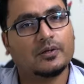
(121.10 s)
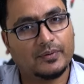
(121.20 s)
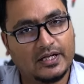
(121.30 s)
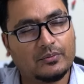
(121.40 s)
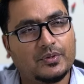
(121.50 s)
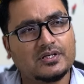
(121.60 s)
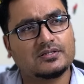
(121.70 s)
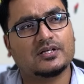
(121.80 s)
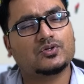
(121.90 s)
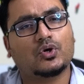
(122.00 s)
their belief is
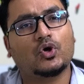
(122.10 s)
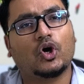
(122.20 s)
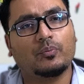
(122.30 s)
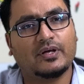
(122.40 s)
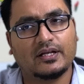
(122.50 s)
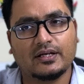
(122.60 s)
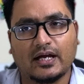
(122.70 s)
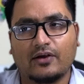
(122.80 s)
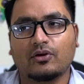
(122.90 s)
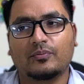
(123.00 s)
there should not be any
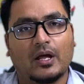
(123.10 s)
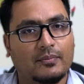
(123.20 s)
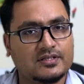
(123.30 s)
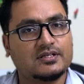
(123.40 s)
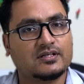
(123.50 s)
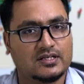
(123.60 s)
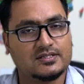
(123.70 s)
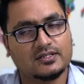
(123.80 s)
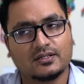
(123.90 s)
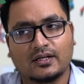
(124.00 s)
kind of damage in
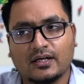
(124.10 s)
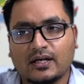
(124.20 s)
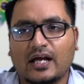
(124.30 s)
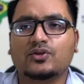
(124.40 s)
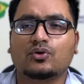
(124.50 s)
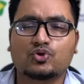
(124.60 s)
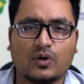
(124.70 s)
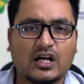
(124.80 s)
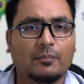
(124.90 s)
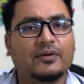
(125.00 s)
culture, and those who
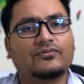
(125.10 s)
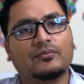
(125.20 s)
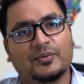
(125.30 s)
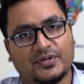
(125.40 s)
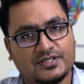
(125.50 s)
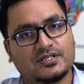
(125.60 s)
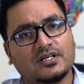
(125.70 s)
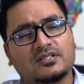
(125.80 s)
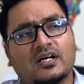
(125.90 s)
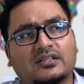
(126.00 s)
are coming from different
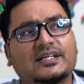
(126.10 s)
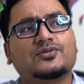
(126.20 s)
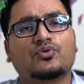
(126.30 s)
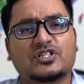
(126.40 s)
states, they should